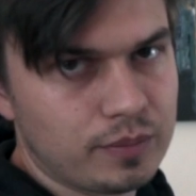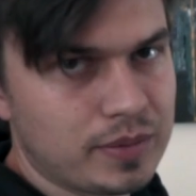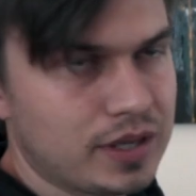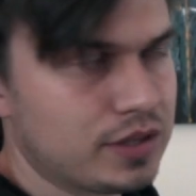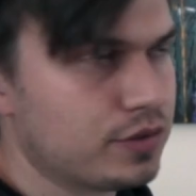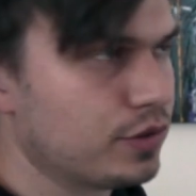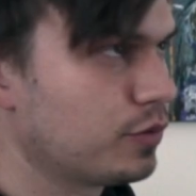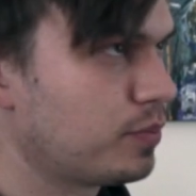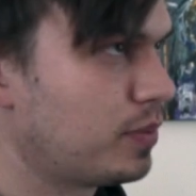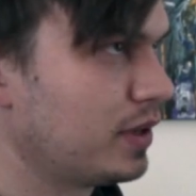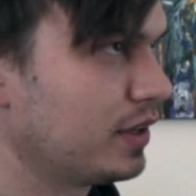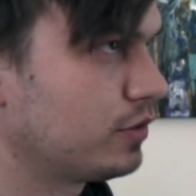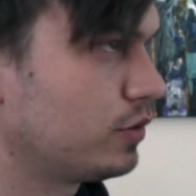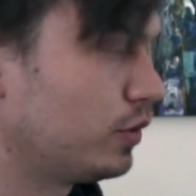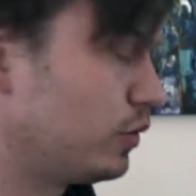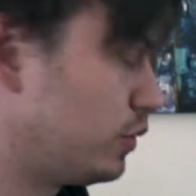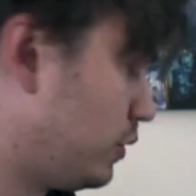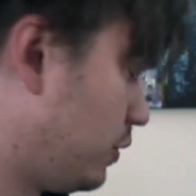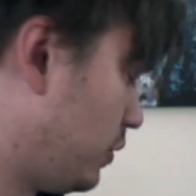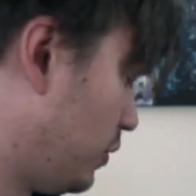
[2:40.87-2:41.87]
Madrix
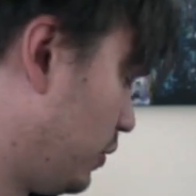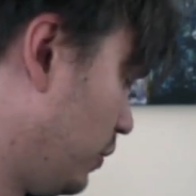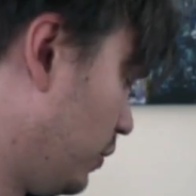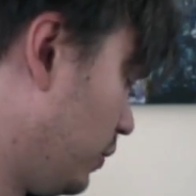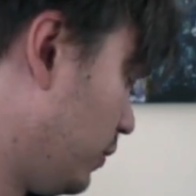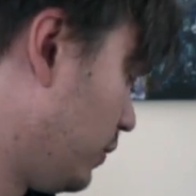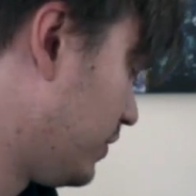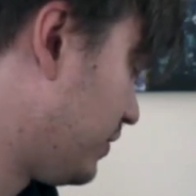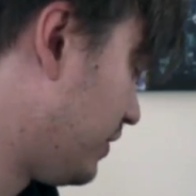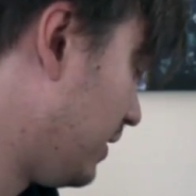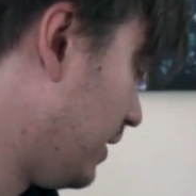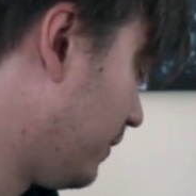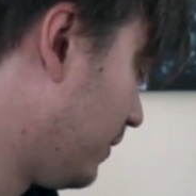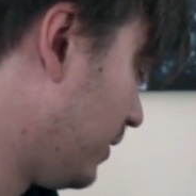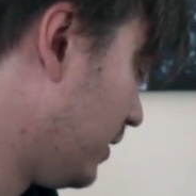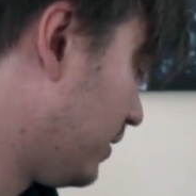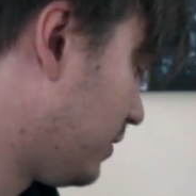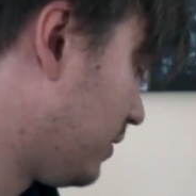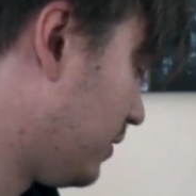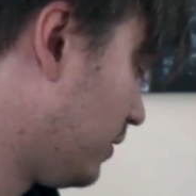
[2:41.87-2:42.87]
Plexus to receive
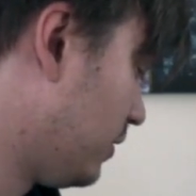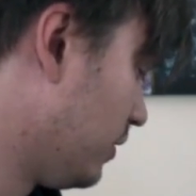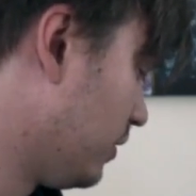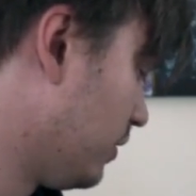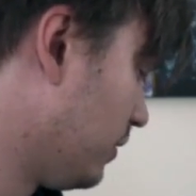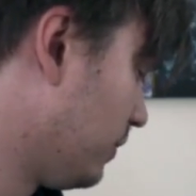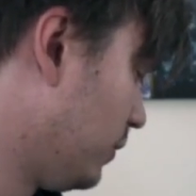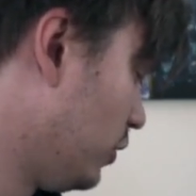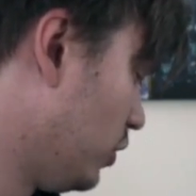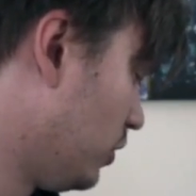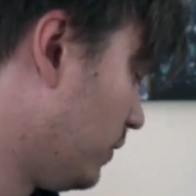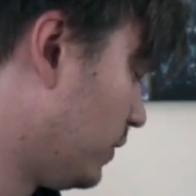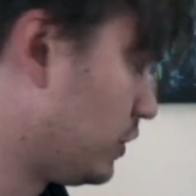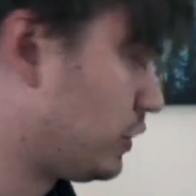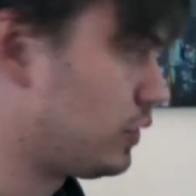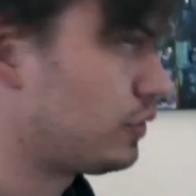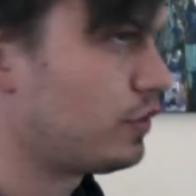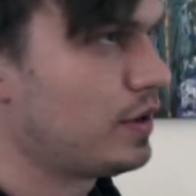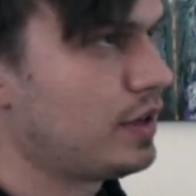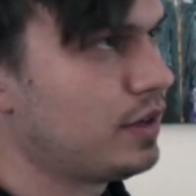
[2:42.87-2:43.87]
this on universe
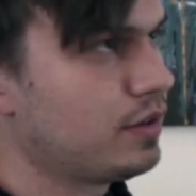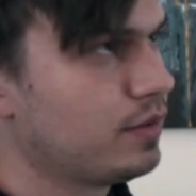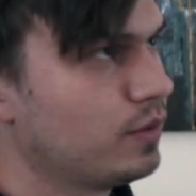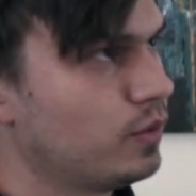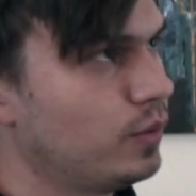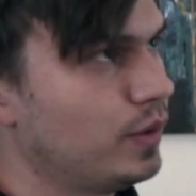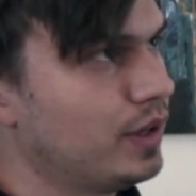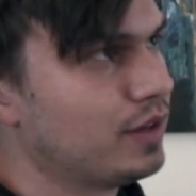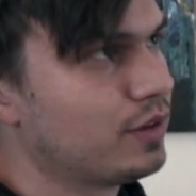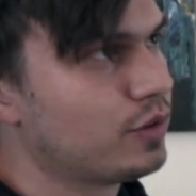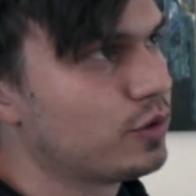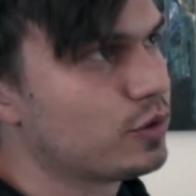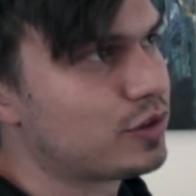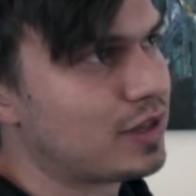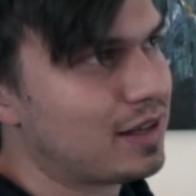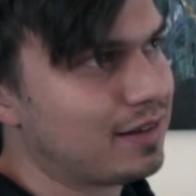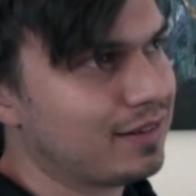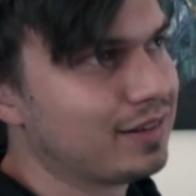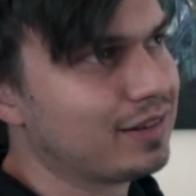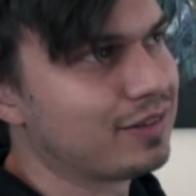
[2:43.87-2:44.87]
3, we need to
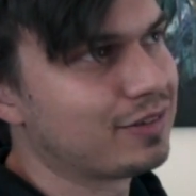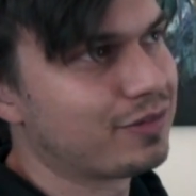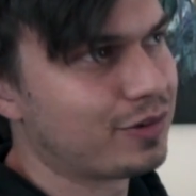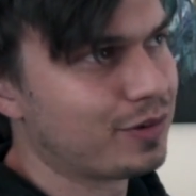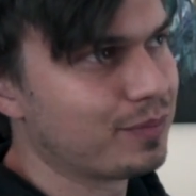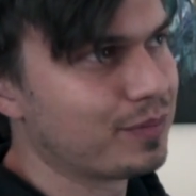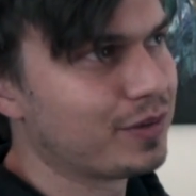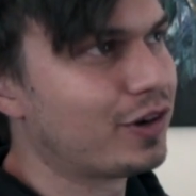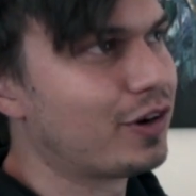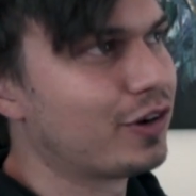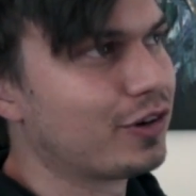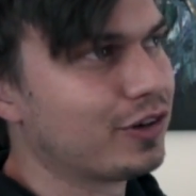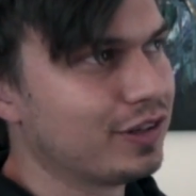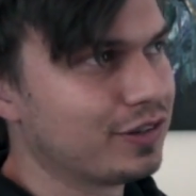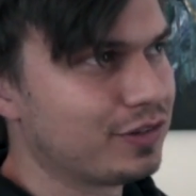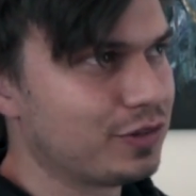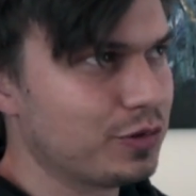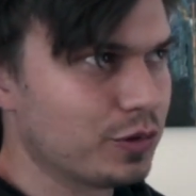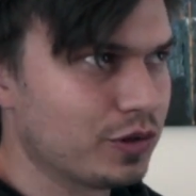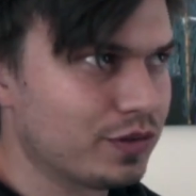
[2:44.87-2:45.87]
send it from the
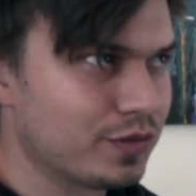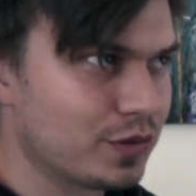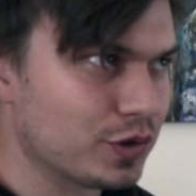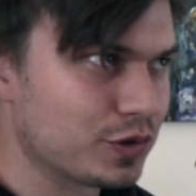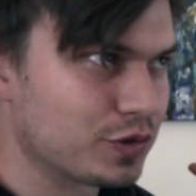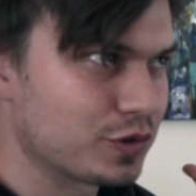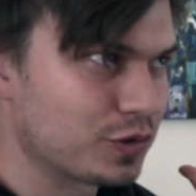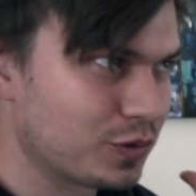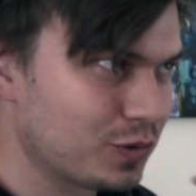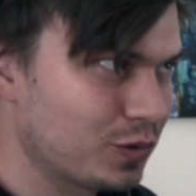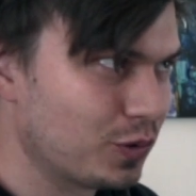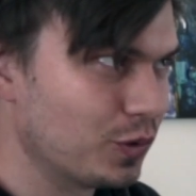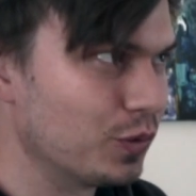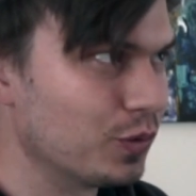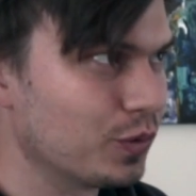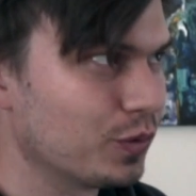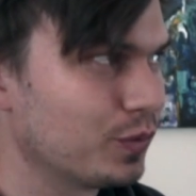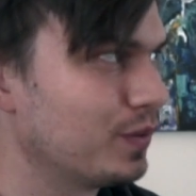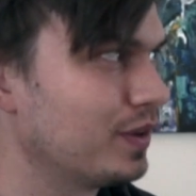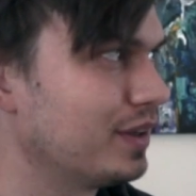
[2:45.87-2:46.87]
Artnet universe
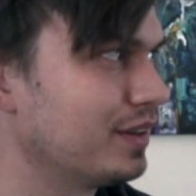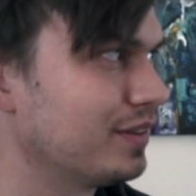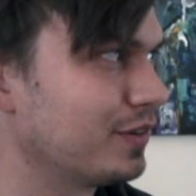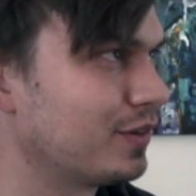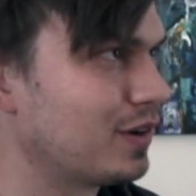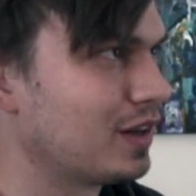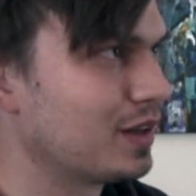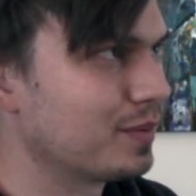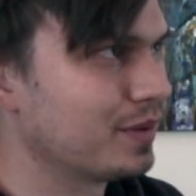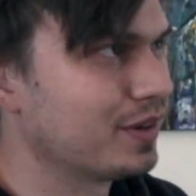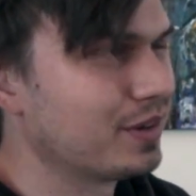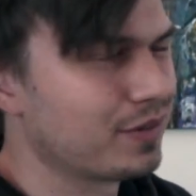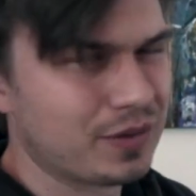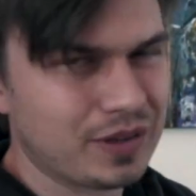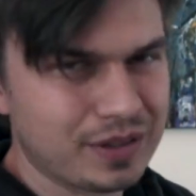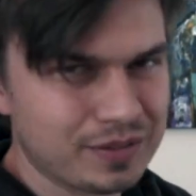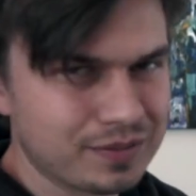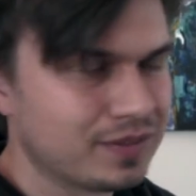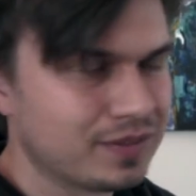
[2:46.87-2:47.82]
2 in the Grandma3.